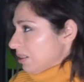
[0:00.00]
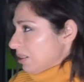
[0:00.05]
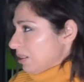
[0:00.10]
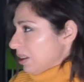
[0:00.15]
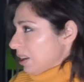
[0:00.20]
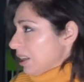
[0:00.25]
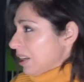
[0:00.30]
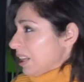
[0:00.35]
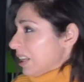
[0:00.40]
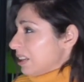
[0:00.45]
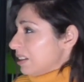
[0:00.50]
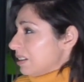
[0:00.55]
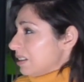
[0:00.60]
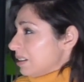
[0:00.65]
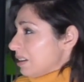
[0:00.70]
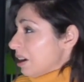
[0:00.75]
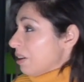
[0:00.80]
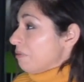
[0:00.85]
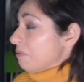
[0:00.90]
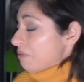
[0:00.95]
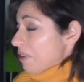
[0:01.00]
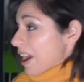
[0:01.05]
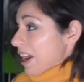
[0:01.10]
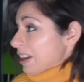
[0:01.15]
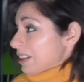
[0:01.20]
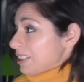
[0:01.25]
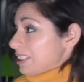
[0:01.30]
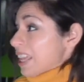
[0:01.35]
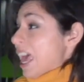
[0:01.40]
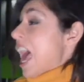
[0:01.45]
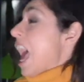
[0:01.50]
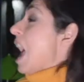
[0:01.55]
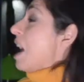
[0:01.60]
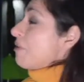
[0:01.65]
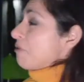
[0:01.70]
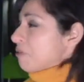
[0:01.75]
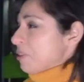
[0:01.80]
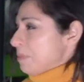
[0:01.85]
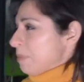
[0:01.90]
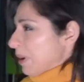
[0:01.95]
and it affects
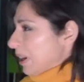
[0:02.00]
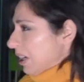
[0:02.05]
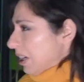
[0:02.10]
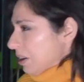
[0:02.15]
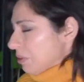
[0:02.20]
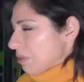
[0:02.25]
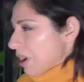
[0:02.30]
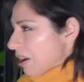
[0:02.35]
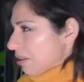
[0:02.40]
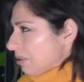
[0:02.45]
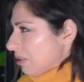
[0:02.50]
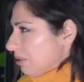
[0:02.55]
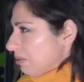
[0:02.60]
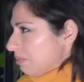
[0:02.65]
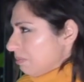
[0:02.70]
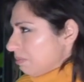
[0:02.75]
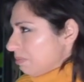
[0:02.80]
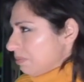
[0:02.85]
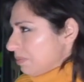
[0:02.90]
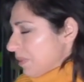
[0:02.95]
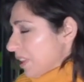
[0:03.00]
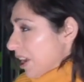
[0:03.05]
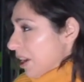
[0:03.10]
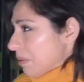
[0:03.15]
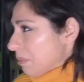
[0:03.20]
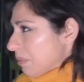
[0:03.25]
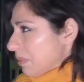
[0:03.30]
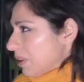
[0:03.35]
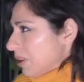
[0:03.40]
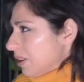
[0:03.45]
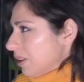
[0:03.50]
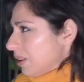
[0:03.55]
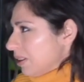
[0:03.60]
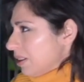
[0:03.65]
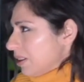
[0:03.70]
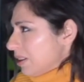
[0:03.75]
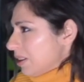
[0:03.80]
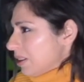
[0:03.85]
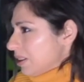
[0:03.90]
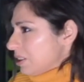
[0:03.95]
everybody around them.
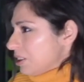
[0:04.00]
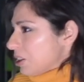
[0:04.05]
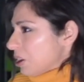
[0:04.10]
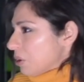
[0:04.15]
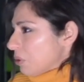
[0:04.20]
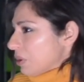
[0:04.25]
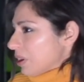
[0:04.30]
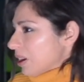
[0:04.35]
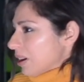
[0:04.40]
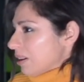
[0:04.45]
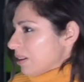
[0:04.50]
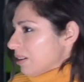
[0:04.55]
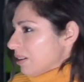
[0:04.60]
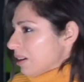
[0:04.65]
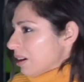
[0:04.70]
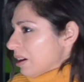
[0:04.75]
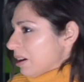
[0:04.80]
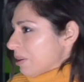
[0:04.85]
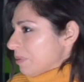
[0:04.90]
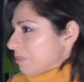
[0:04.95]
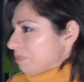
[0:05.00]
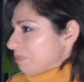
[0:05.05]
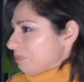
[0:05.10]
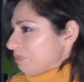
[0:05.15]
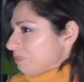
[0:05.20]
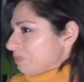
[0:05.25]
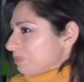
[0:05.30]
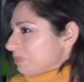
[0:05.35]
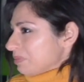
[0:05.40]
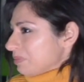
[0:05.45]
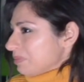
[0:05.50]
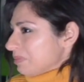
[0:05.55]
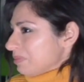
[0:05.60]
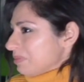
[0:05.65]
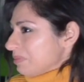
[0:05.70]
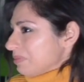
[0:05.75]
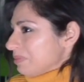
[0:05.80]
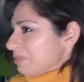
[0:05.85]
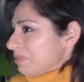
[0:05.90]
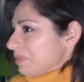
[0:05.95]
So I'm
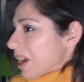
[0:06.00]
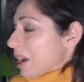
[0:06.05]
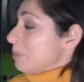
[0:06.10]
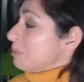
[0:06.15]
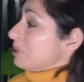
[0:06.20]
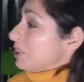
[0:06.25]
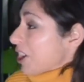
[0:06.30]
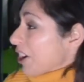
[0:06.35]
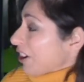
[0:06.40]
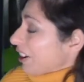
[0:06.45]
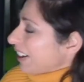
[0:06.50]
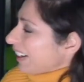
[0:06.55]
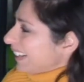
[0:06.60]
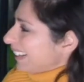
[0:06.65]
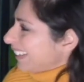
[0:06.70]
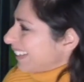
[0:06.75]
sorry.